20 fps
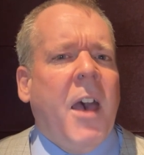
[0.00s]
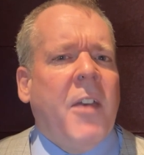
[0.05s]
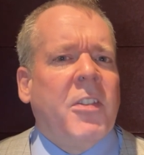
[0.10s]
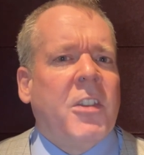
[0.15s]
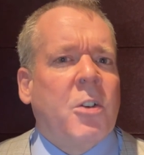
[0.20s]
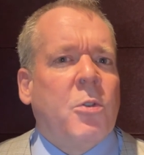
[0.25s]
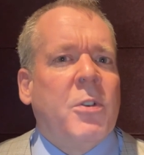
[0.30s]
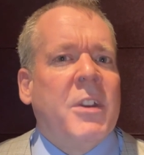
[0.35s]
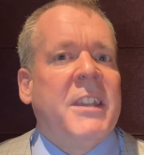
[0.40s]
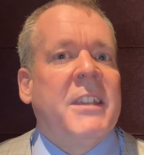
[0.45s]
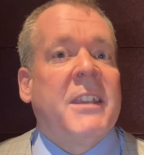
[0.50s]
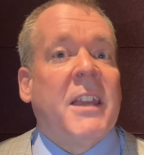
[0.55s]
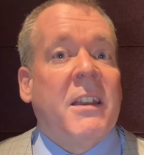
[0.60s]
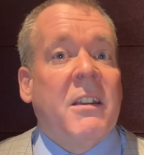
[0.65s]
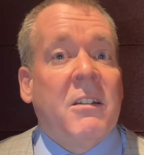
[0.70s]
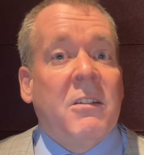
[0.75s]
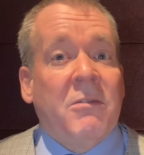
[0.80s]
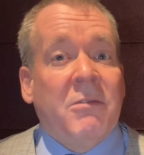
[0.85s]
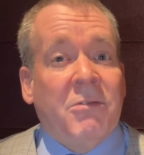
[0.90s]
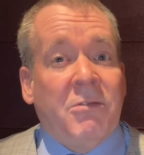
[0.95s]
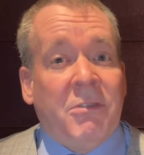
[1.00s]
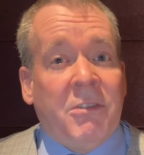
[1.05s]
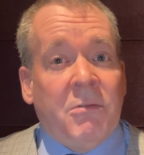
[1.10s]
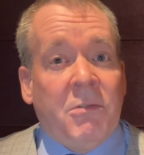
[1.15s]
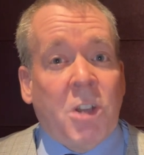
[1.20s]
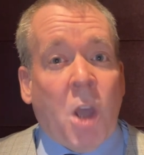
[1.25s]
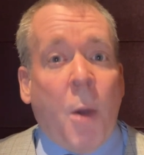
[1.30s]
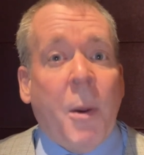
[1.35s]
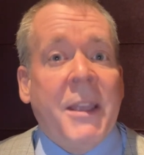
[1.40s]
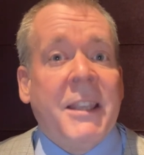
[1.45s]
There is
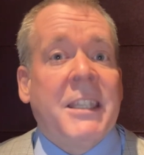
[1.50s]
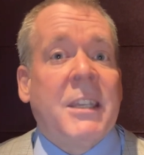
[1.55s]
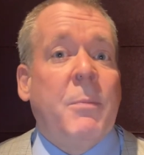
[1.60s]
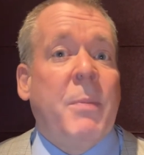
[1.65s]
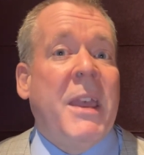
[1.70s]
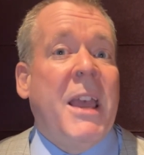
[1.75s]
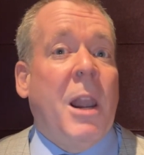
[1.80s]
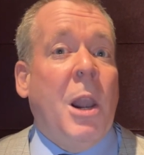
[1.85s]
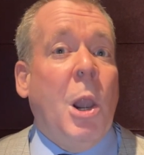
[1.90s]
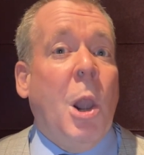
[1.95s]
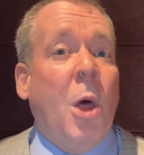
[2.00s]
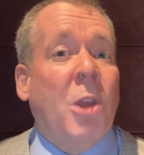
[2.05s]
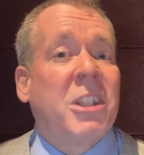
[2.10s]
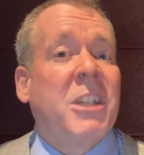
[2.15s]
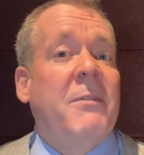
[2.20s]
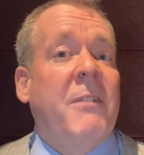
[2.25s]
going to be a lot